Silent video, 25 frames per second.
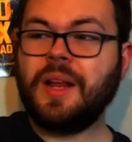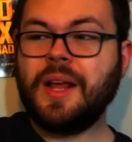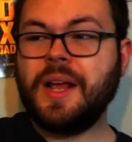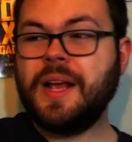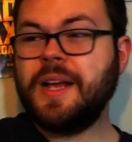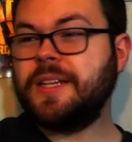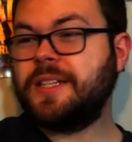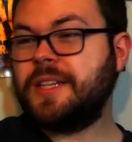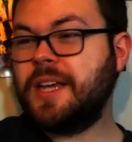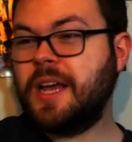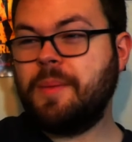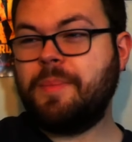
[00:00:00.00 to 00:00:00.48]

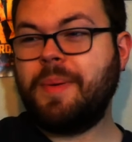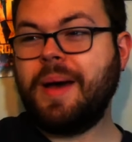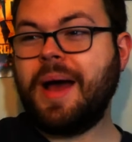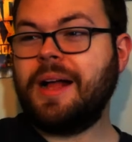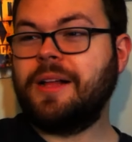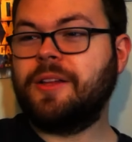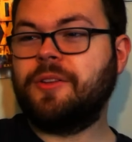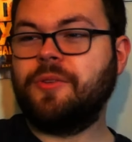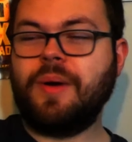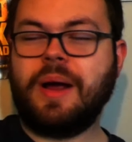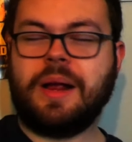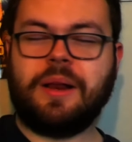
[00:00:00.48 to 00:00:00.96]
Is he a
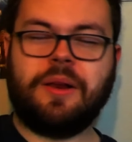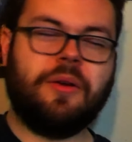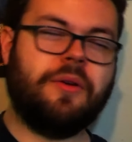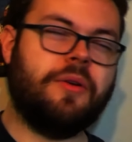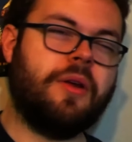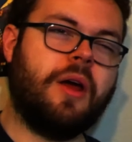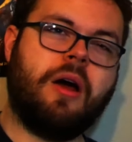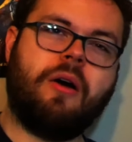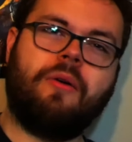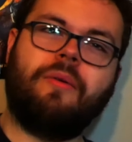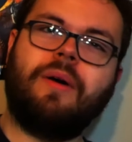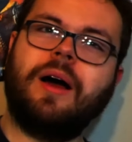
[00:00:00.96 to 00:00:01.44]
bad director?
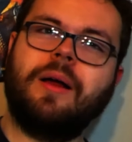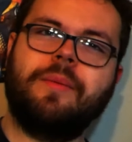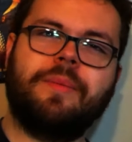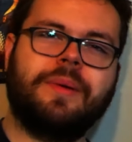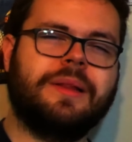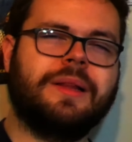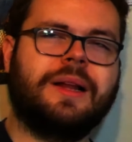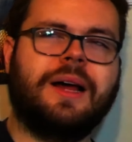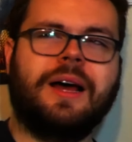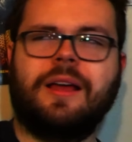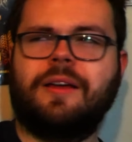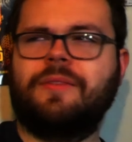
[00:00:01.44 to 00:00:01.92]
No, I'd be
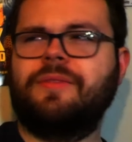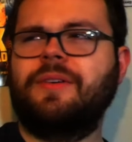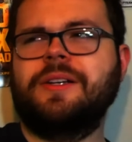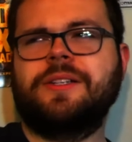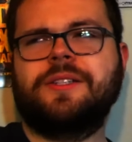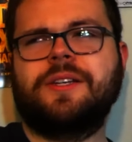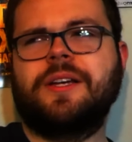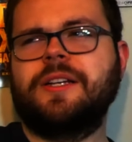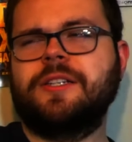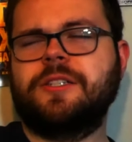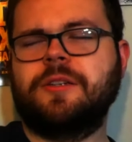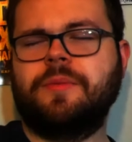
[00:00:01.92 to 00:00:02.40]
lying if I
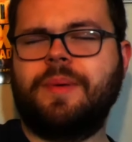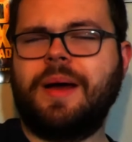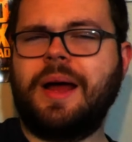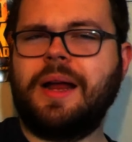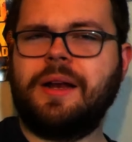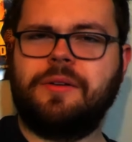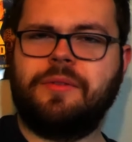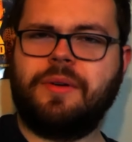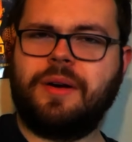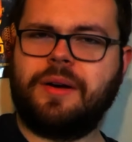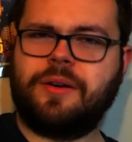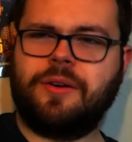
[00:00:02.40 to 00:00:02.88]
said he's a
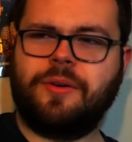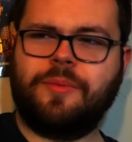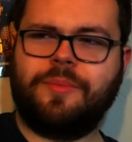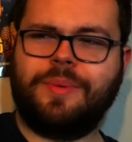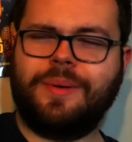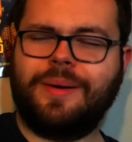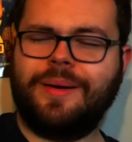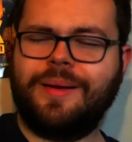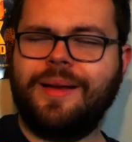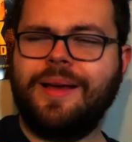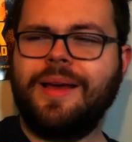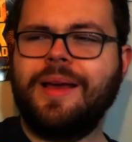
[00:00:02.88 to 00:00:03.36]
bad director.
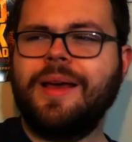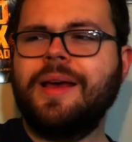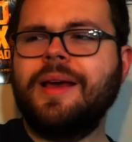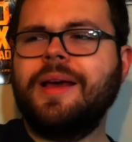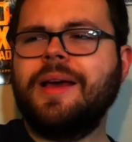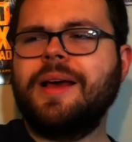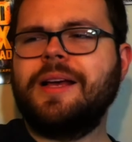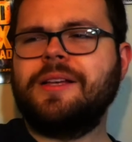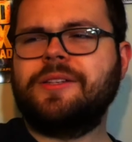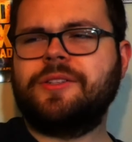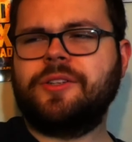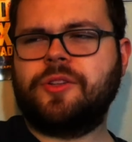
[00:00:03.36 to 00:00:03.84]
But
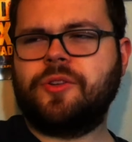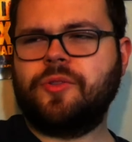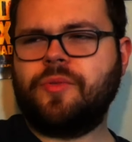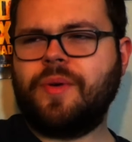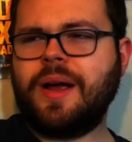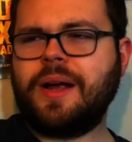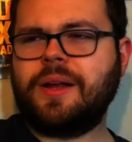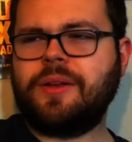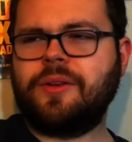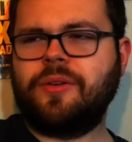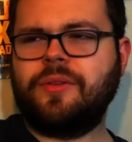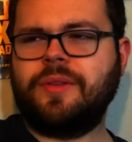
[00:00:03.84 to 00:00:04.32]
he's a
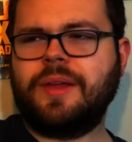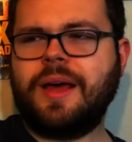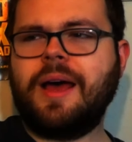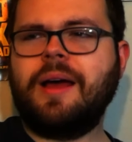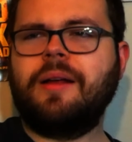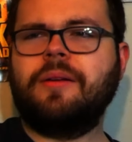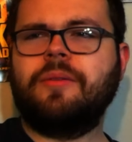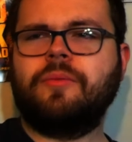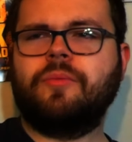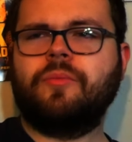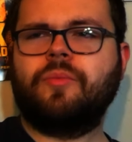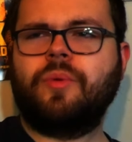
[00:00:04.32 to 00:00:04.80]
director
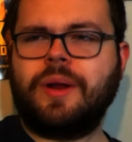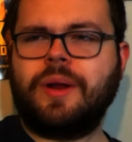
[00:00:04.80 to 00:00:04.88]
that